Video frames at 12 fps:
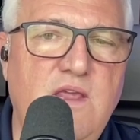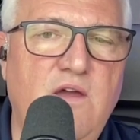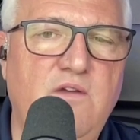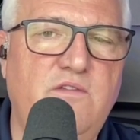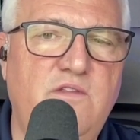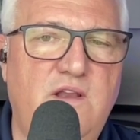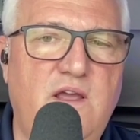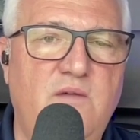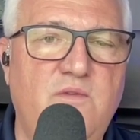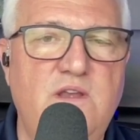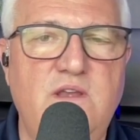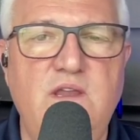else that
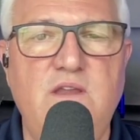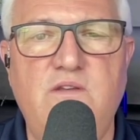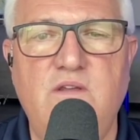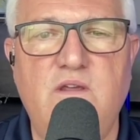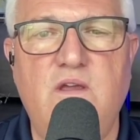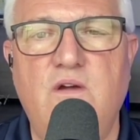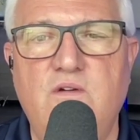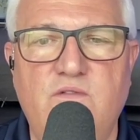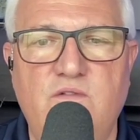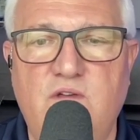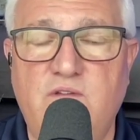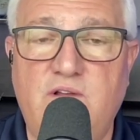I would need to go
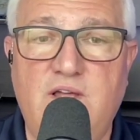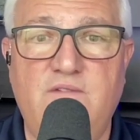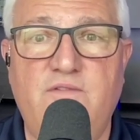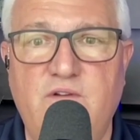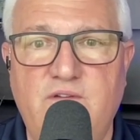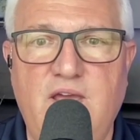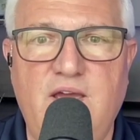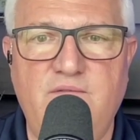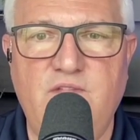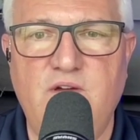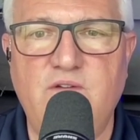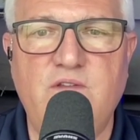through? Because a lot of folks
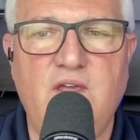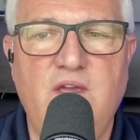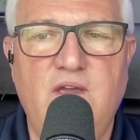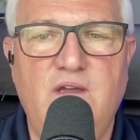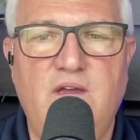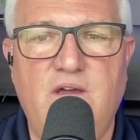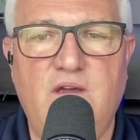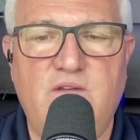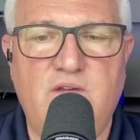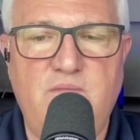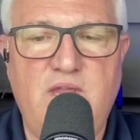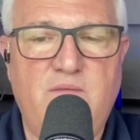have those
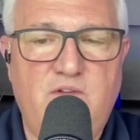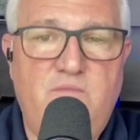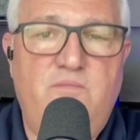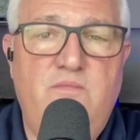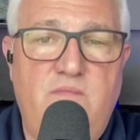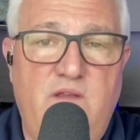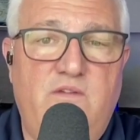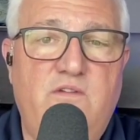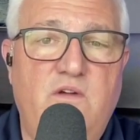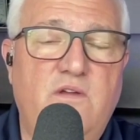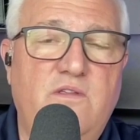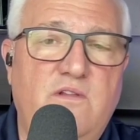to be able to
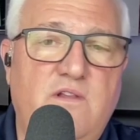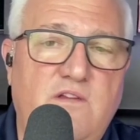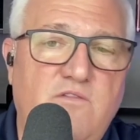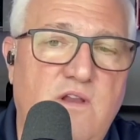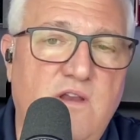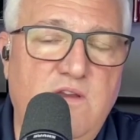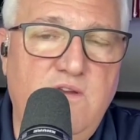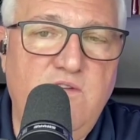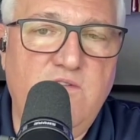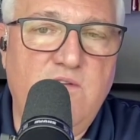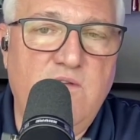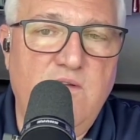install this electronic ignition.